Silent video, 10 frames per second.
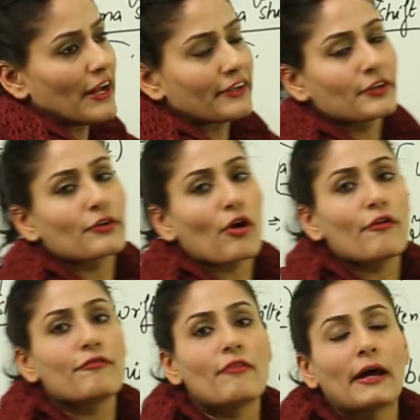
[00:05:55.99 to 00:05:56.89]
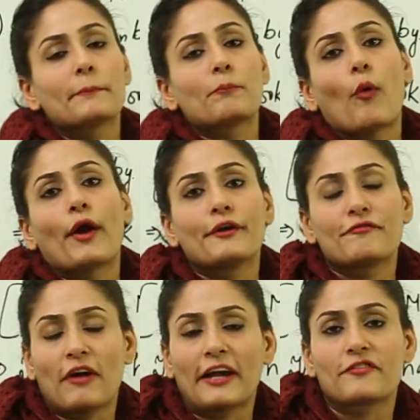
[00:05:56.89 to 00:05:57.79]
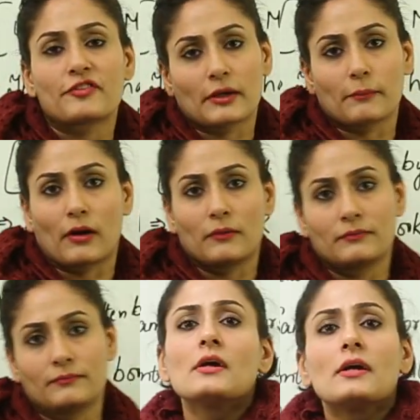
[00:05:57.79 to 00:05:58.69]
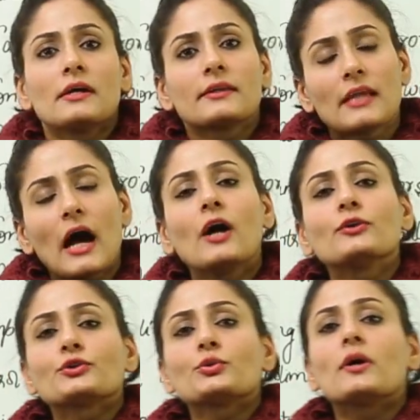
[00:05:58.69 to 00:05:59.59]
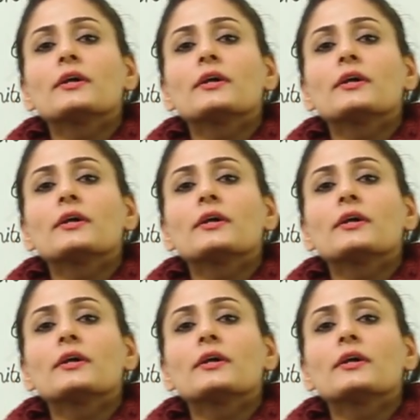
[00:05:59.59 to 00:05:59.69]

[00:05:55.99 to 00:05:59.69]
factor of 1.5 sigma. Now, to